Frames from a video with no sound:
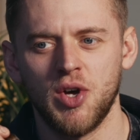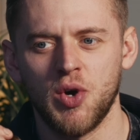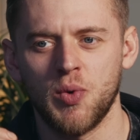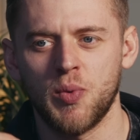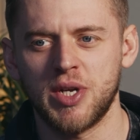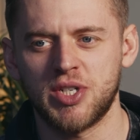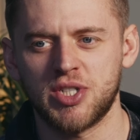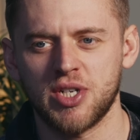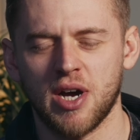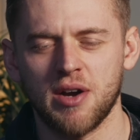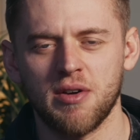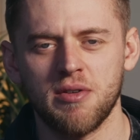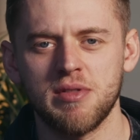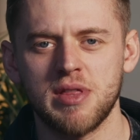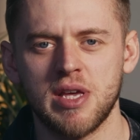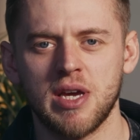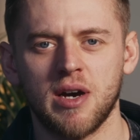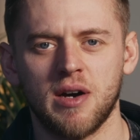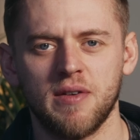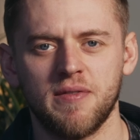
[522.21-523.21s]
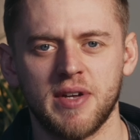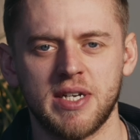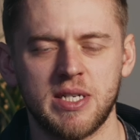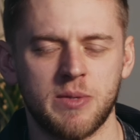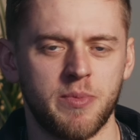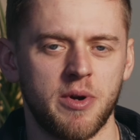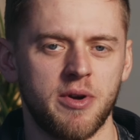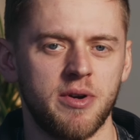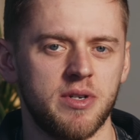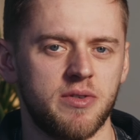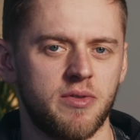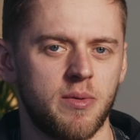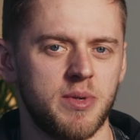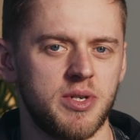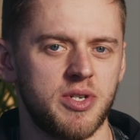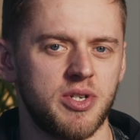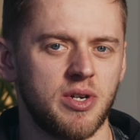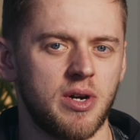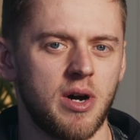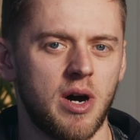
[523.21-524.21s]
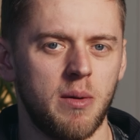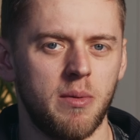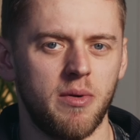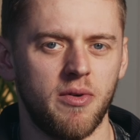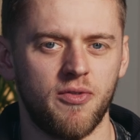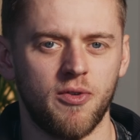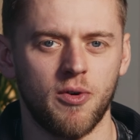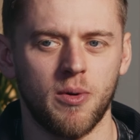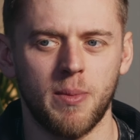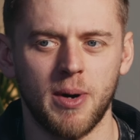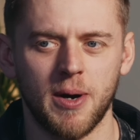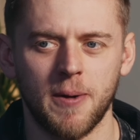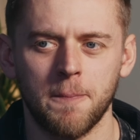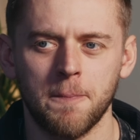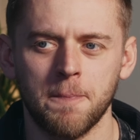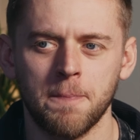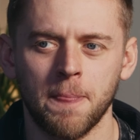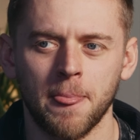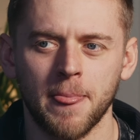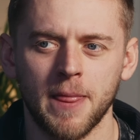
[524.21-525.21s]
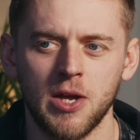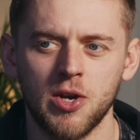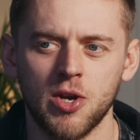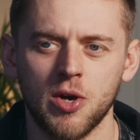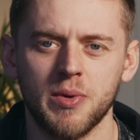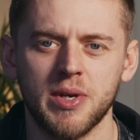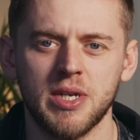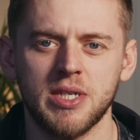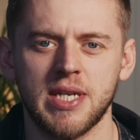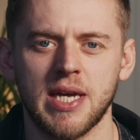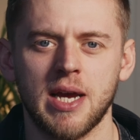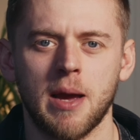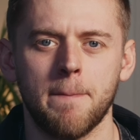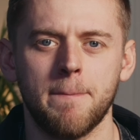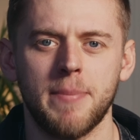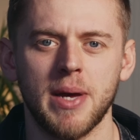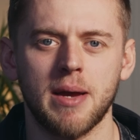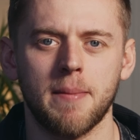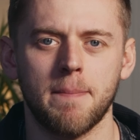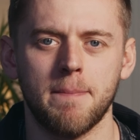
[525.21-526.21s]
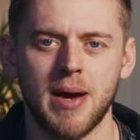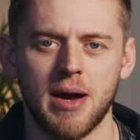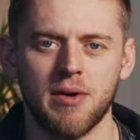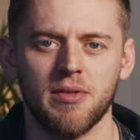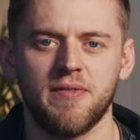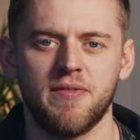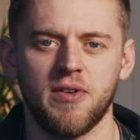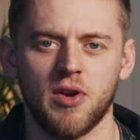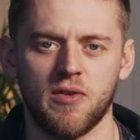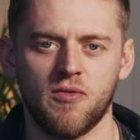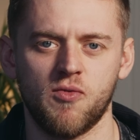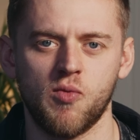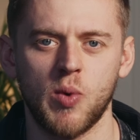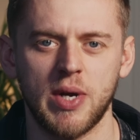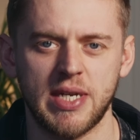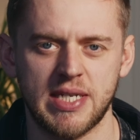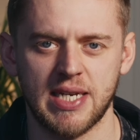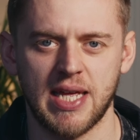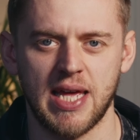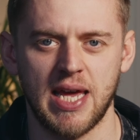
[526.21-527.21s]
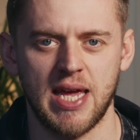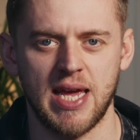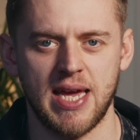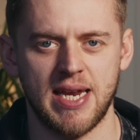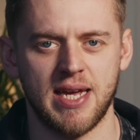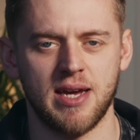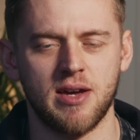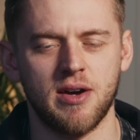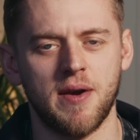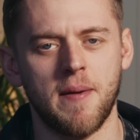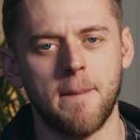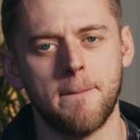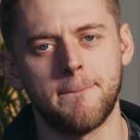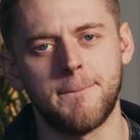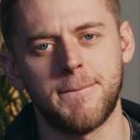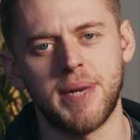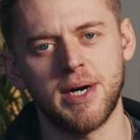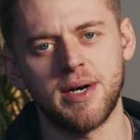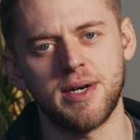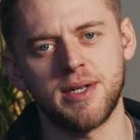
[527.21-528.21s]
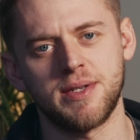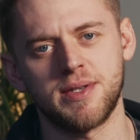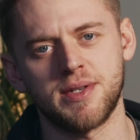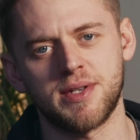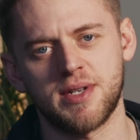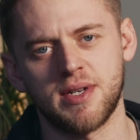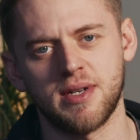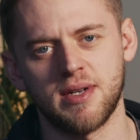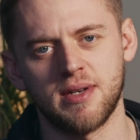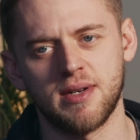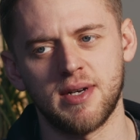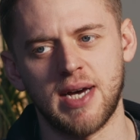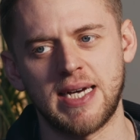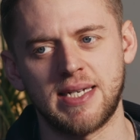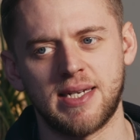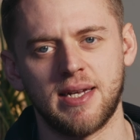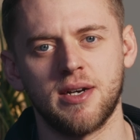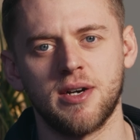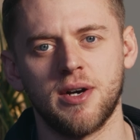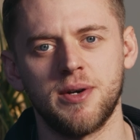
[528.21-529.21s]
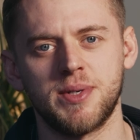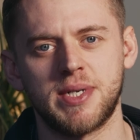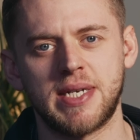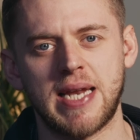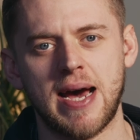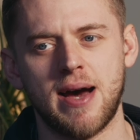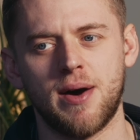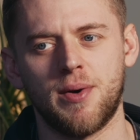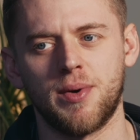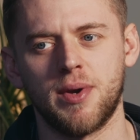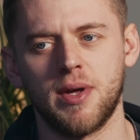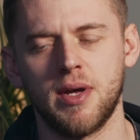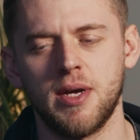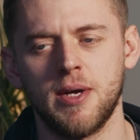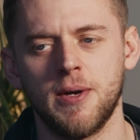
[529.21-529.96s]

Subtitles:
which I don't think I've experienced from a cigar before, but you know when you take a big mouthful of whiskey and it kind of burns as it goes down,